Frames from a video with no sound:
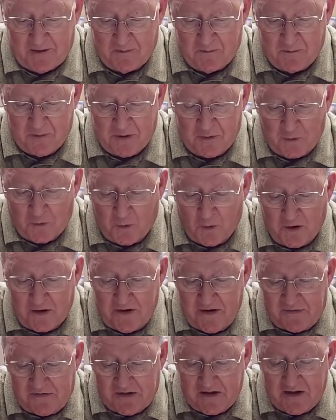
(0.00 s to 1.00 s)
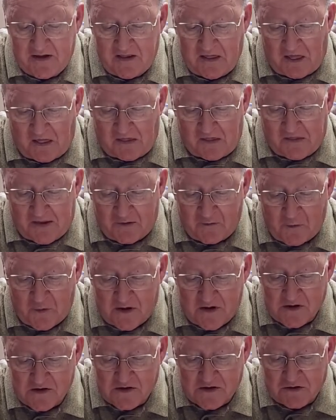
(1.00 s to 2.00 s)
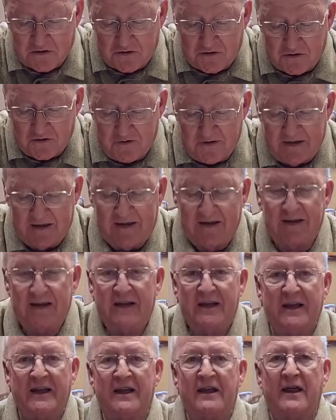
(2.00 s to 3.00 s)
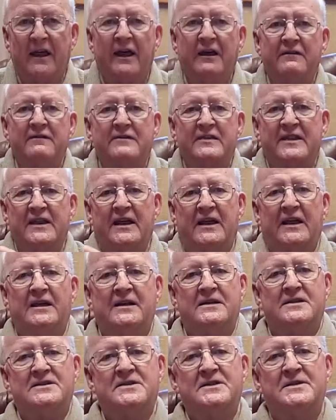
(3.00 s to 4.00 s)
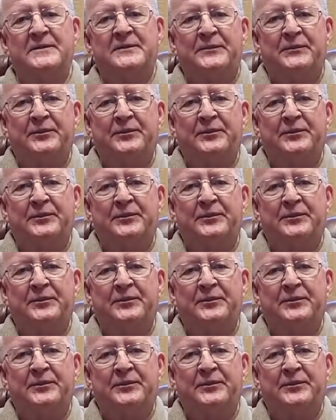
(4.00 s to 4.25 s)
But one thing that we are told, he gave thanks.